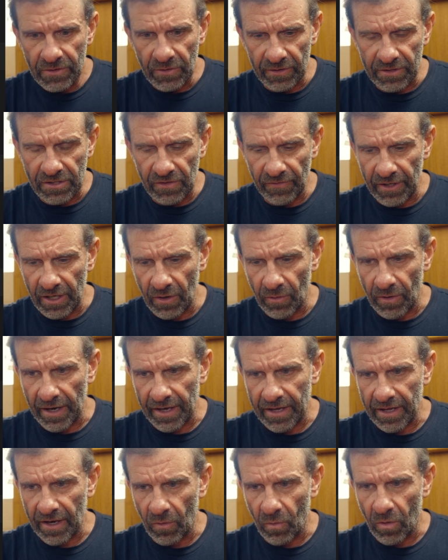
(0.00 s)
So it's the video where
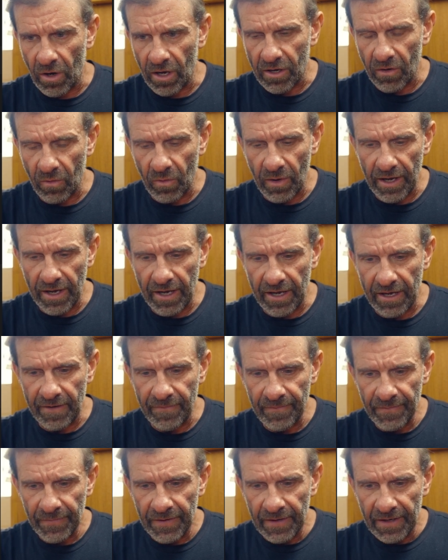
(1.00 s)
I kind of walk
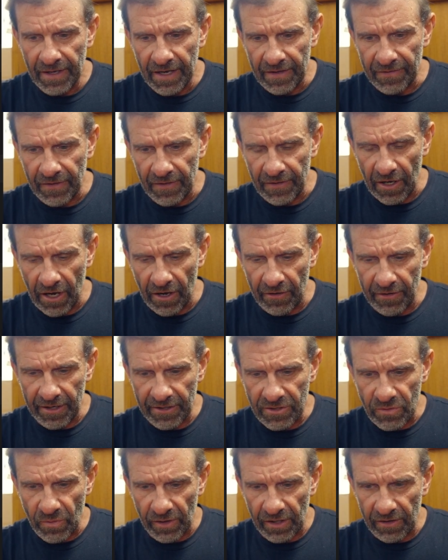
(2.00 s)
away and then the audio
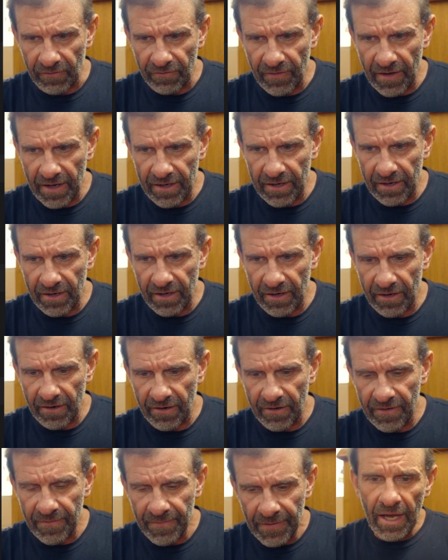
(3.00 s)
gets really faded
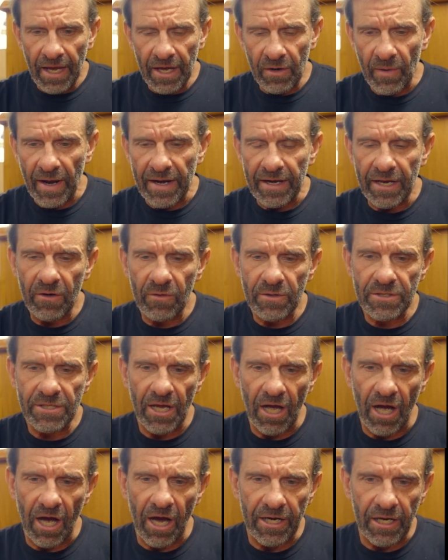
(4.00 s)
here. And right here is
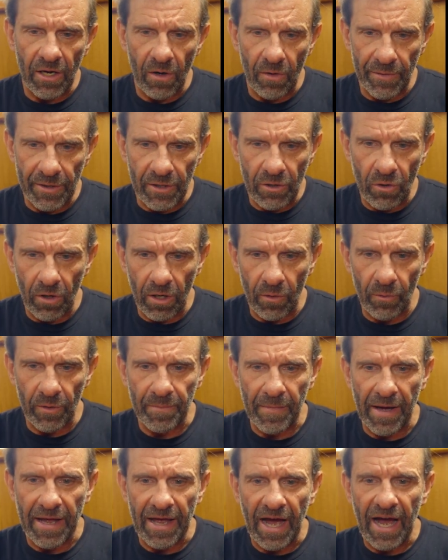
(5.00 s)
the audio recorded
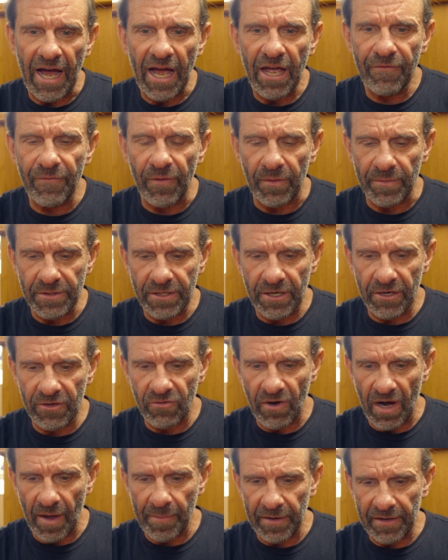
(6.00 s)
with my iPhone. I'm just gonna
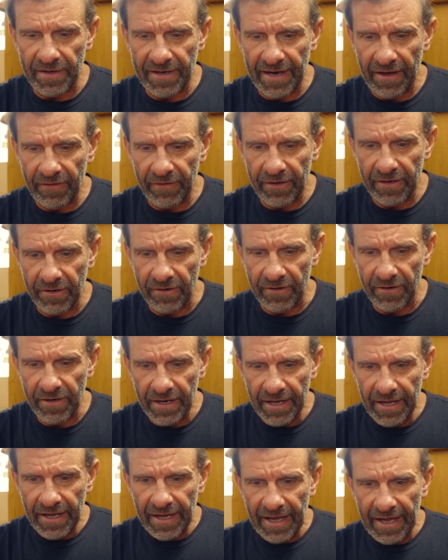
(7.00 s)
drop it down here.
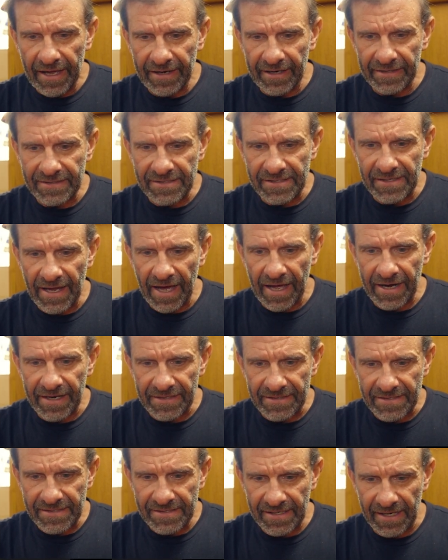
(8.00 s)
And it's not
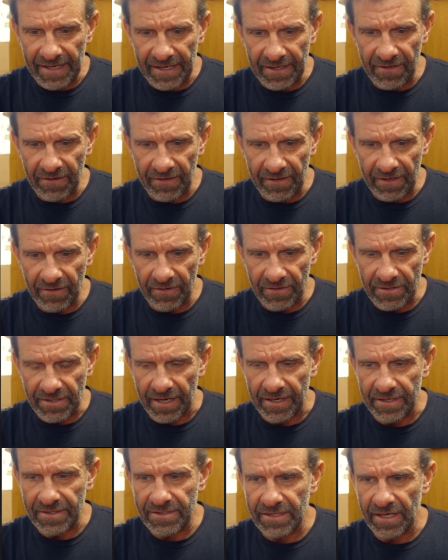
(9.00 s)
in sync. You can hear it's
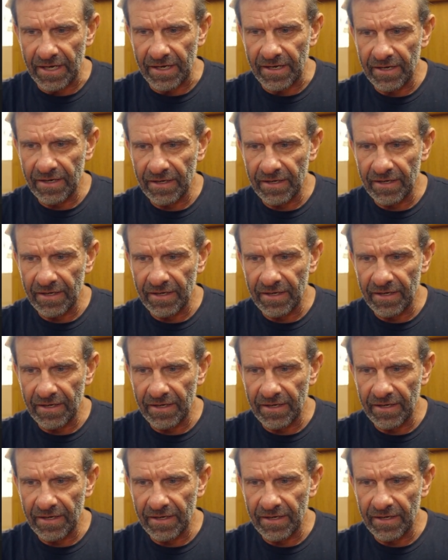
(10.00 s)
not in sync.